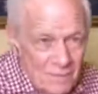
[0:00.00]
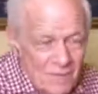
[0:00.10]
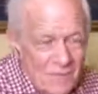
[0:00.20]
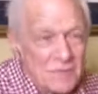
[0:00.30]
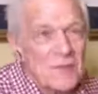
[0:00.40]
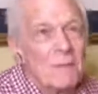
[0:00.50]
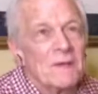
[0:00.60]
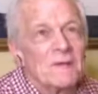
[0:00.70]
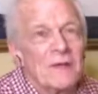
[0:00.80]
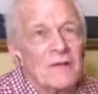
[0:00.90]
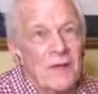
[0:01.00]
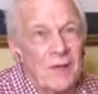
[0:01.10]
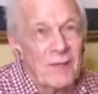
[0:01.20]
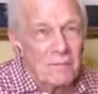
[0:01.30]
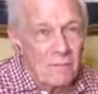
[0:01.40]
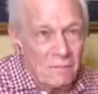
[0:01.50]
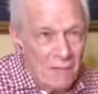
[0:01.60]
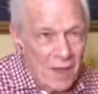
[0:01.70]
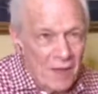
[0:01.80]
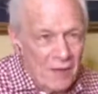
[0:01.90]
This coming Sunday,
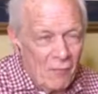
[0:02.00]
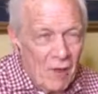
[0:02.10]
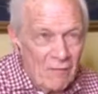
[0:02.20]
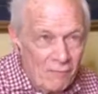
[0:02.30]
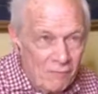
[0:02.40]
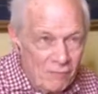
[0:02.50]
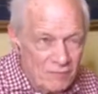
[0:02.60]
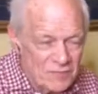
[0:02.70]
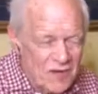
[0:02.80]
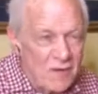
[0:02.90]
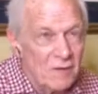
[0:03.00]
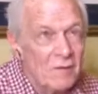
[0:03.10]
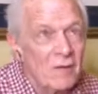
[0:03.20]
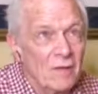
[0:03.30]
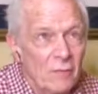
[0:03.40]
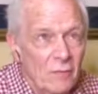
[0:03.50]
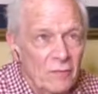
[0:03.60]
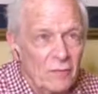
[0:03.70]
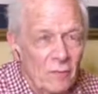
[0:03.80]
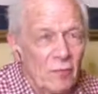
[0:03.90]
my wife, Jane, who is
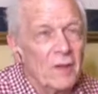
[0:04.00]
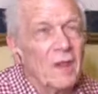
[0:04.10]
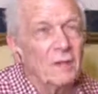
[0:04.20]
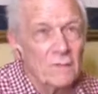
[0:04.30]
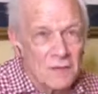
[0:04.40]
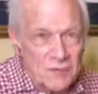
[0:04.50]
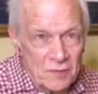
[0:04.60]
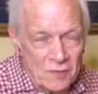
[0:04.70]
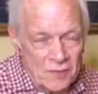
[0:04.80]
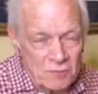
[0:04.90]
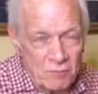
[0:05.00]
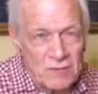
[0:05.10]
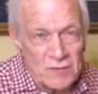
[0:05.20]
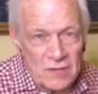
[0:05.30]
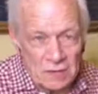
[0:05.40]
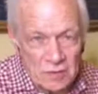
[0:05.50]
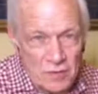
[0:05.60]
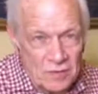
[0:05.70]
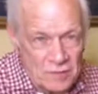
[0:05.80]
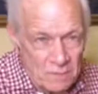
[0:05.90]
an ordained minister, is preaching at our
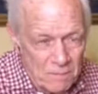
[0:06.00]
church.